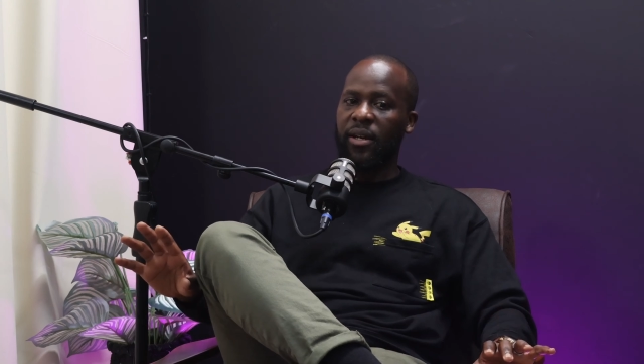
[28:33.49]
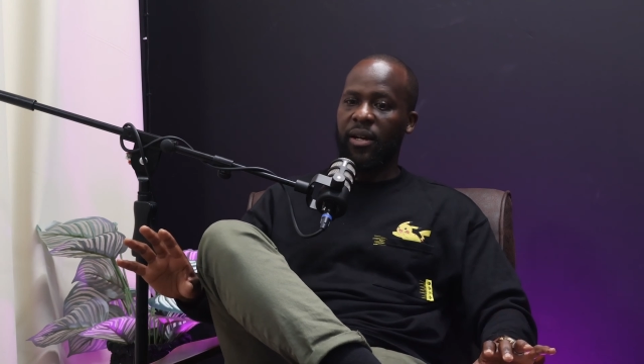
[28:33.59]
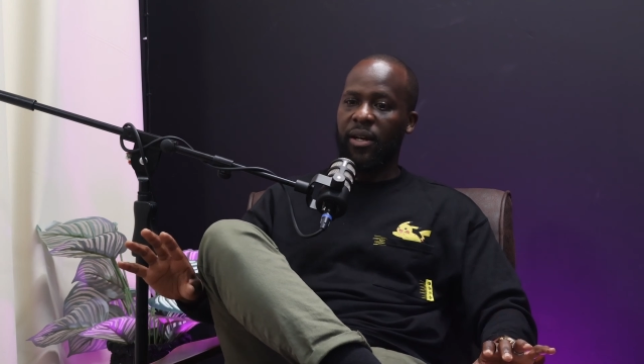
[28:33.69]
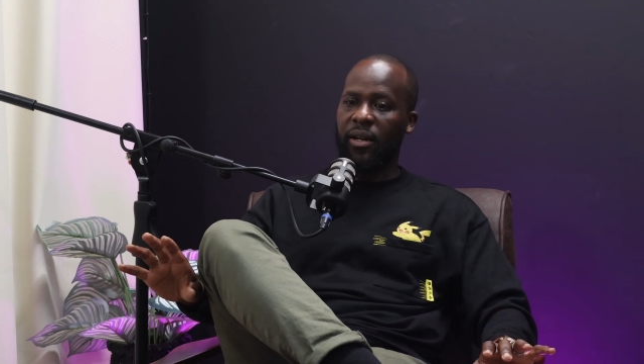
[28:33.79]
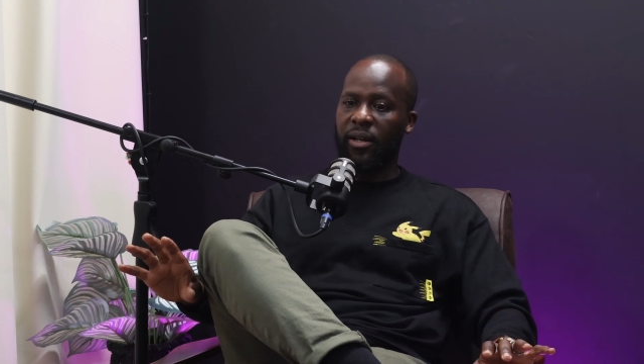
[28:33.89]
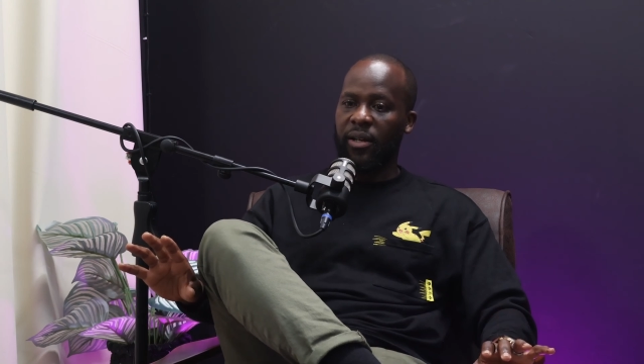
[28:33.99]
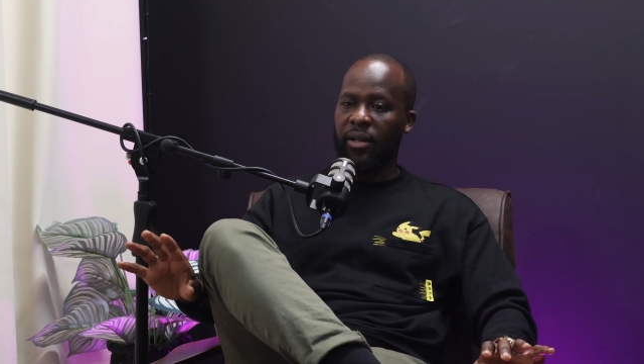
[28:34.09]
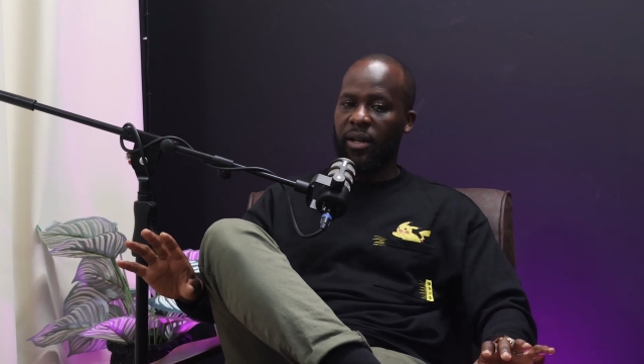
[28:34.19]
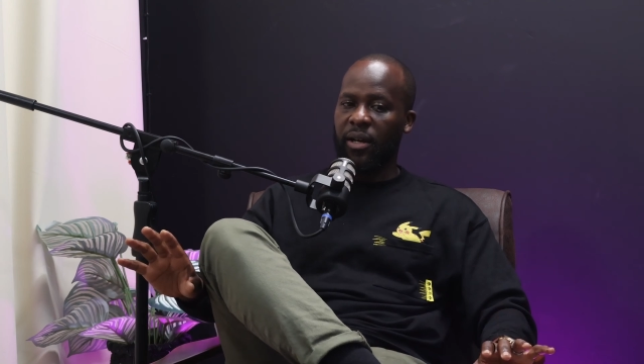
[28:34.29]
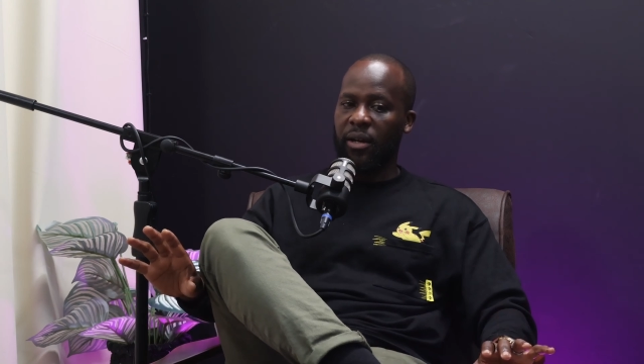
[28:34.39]

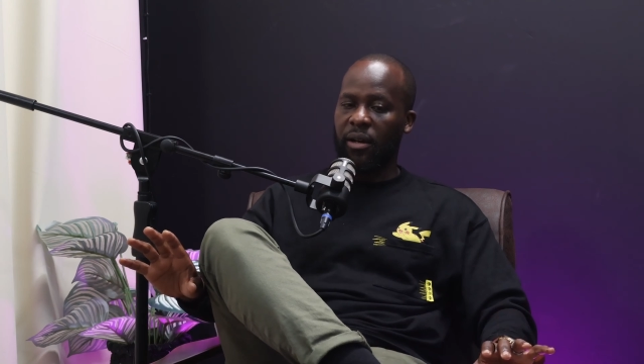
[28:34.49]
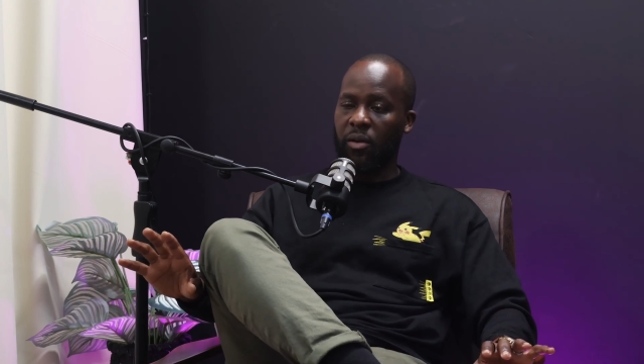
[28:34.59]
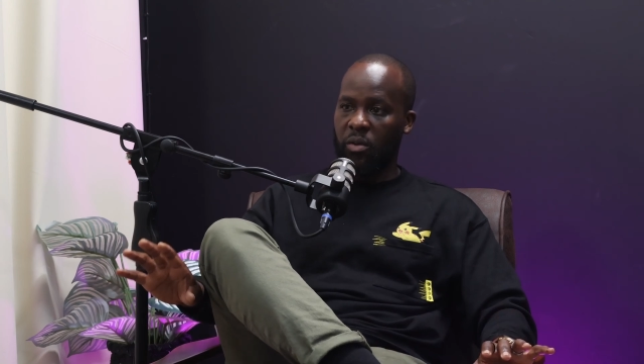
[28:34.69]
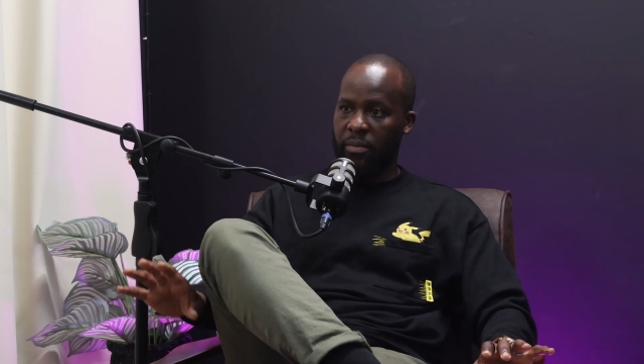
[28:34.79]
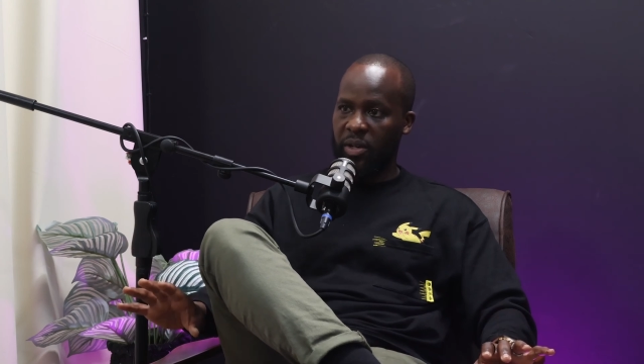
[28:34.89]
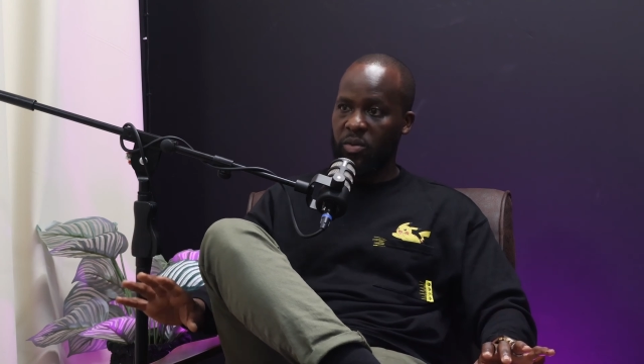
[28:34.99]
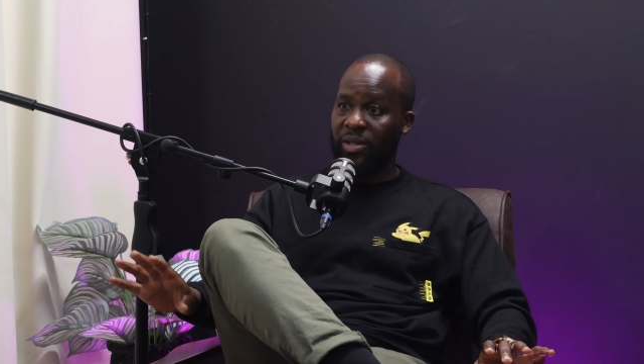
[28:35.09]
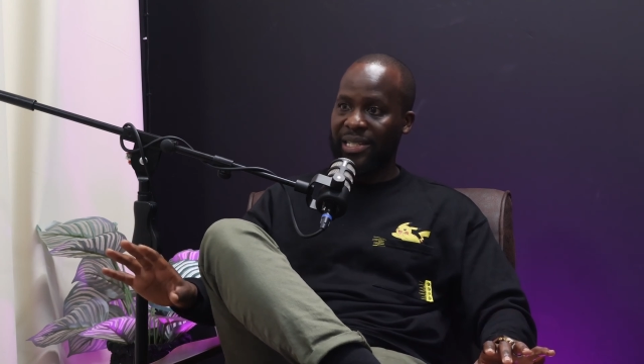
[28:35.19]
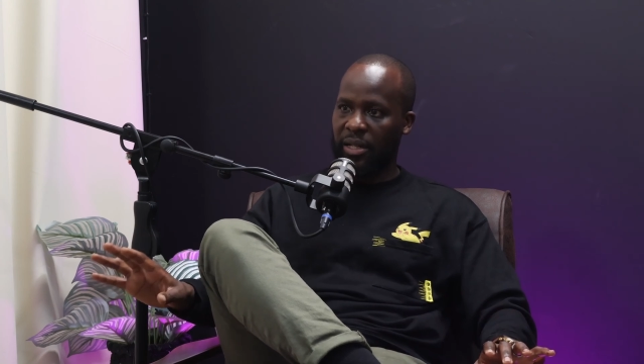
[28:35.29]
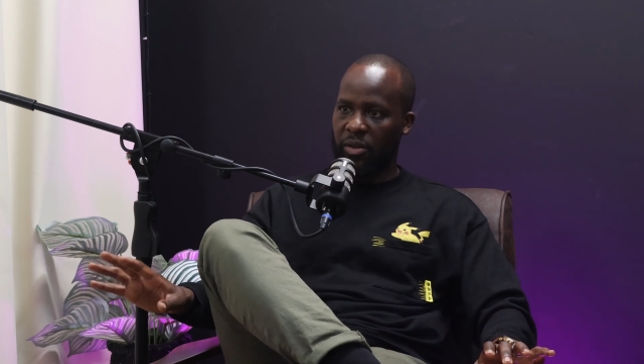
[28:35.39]
a woman who
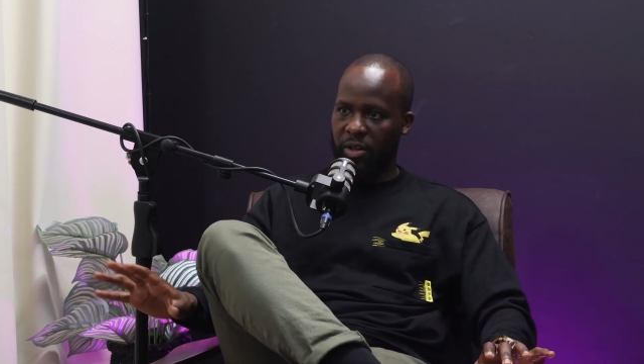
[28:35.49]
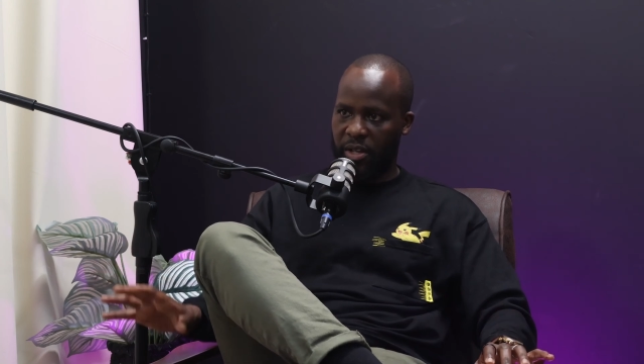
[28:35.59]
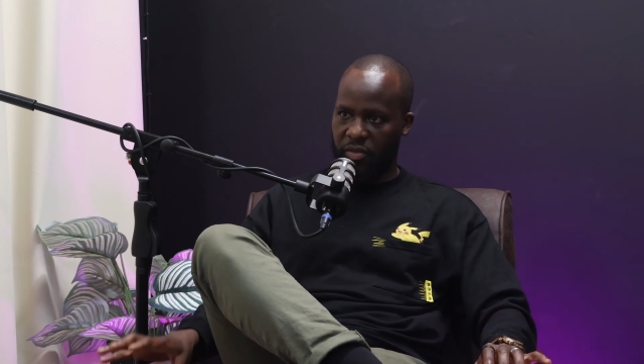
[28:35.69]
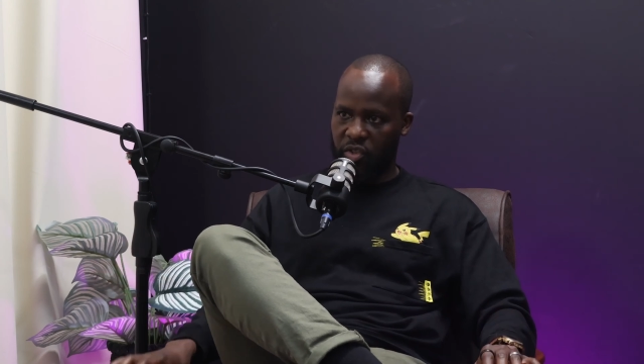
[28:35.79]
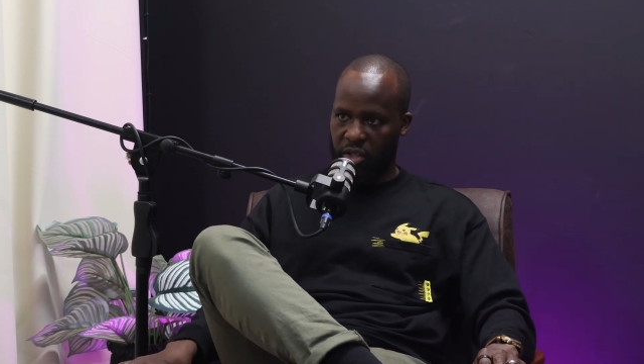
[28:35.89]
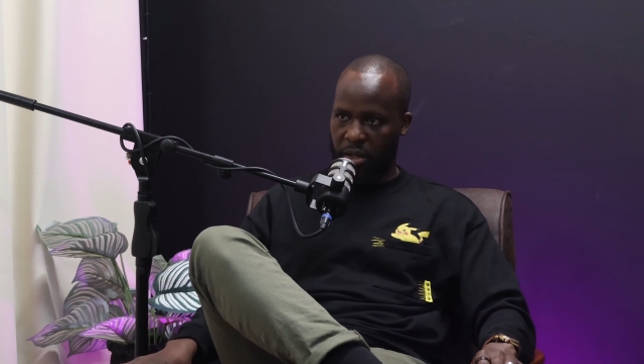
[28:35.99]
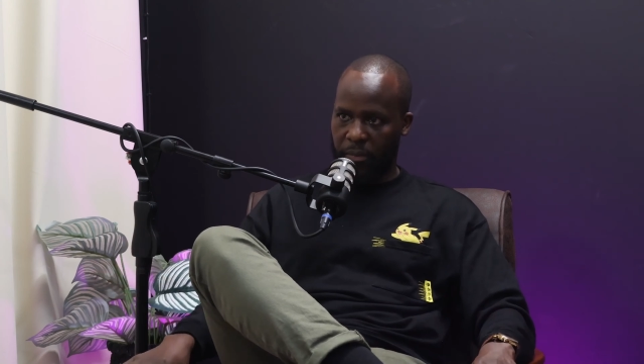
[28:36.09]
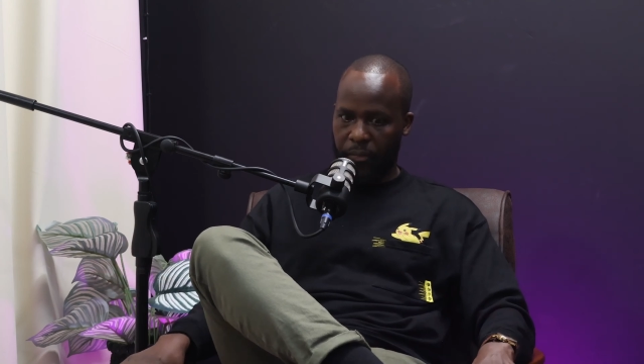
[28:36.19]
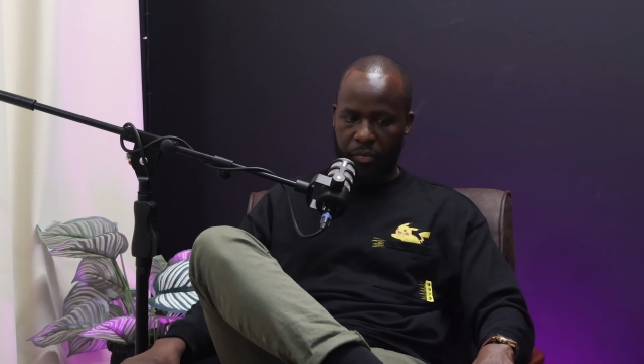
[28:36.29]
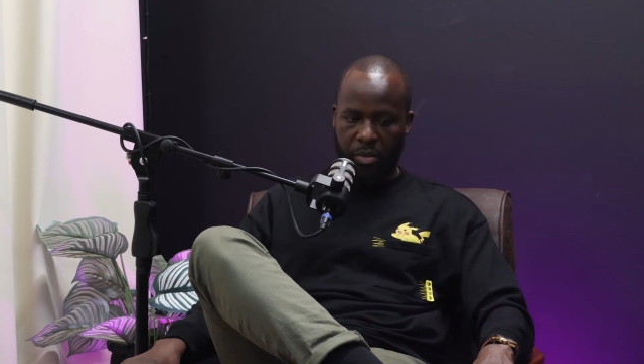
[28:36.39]
has undergone FGM.